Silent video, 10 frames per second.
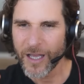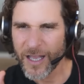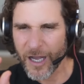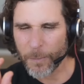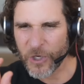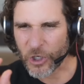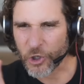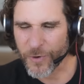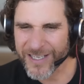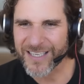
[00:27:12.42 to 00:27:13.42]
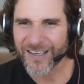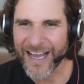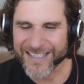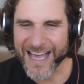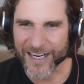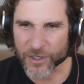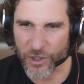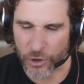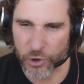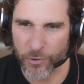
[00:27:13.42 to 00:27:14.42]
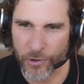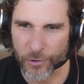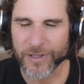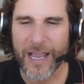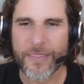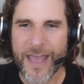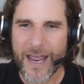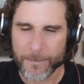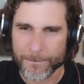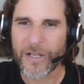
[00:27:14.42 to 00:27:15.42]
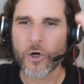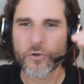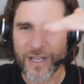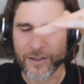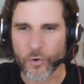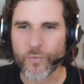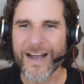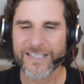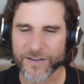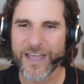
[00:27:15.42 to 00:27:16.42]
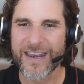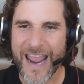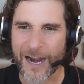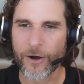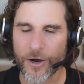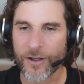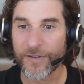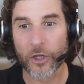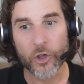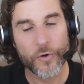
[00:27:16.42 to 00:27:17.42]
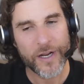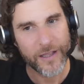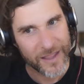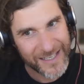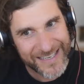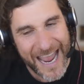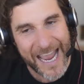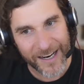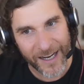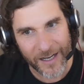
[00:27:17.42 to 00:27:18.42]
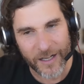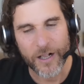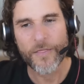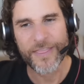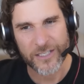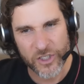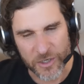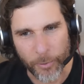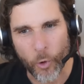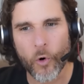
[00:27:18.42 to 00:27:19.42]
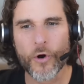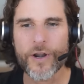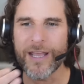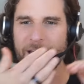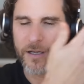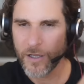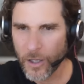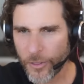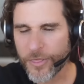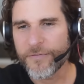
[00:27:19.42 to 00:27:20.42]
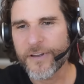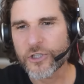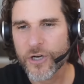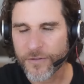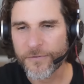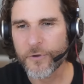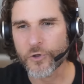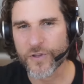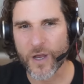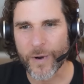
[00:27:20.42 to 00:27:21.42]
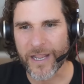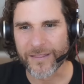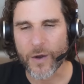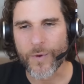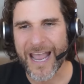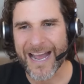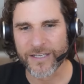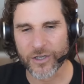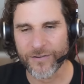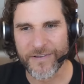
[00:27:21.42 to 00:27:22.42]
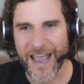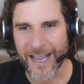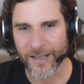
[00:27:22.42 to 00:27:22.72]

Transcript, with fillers: helping to crystallize that into the truth, and then building the rest of the narrative, including the data that supported the vision of the future that we that we had to convey.